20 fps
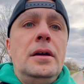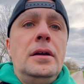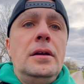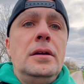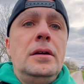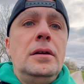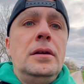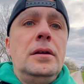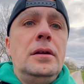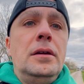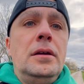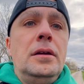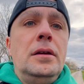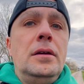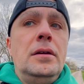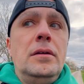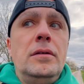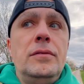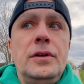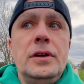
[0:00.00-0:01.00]

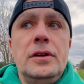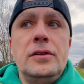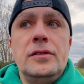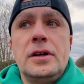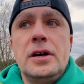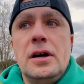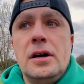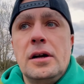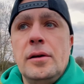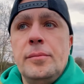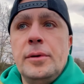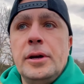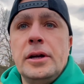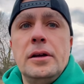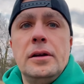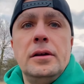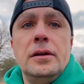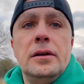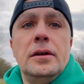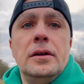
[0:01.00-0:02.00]
I think there's a car coming.
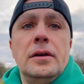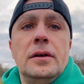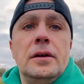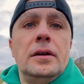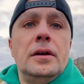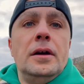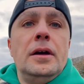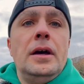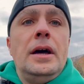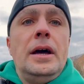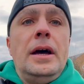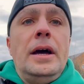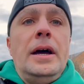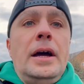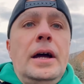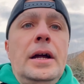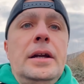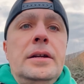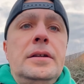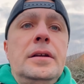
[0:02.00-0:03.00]

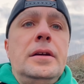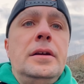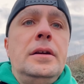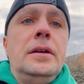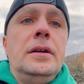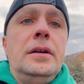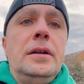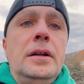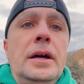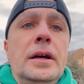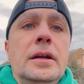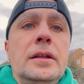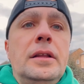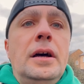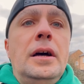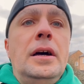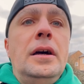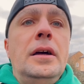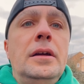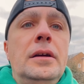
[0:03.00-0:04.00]
And like
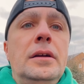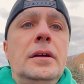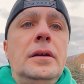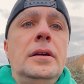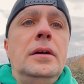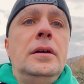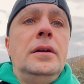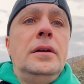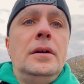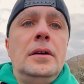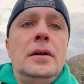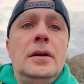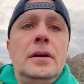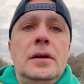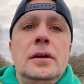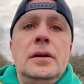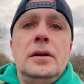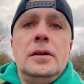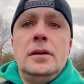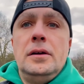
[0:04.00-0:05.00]
that.
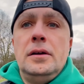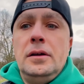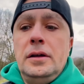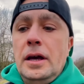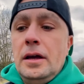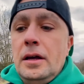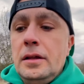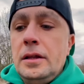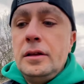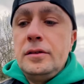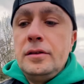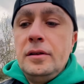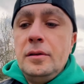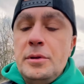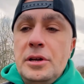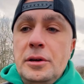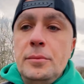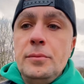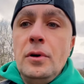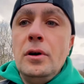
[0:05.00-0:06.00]
Yeah, that's in the
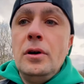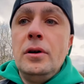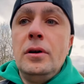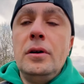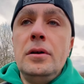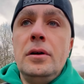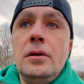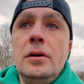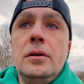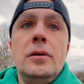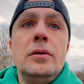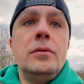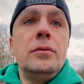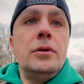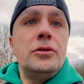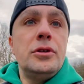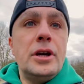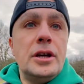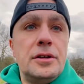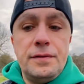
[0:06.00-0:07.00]
minimum.
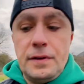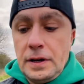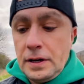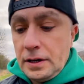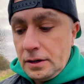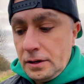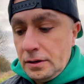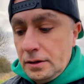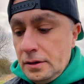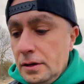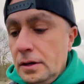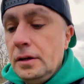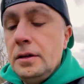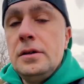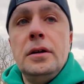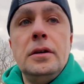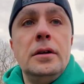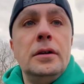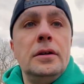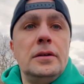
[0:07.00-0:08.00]
What you guys think?
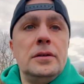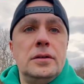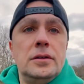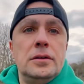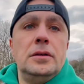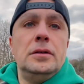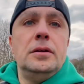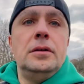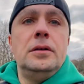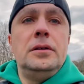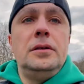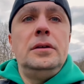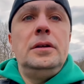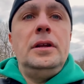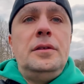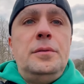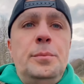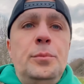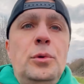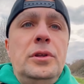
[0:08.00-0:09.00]

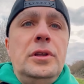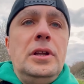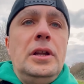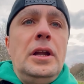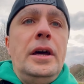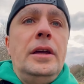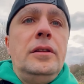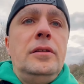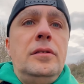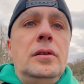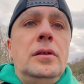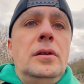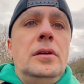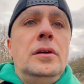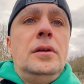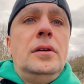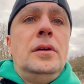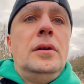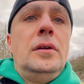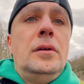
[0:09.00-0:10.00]
Let's put the light
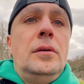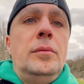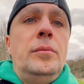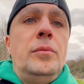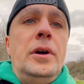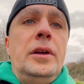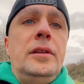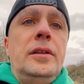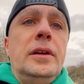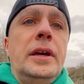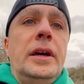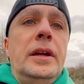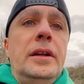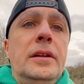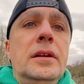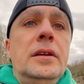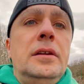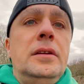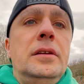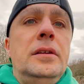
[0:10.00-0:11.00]
bright again.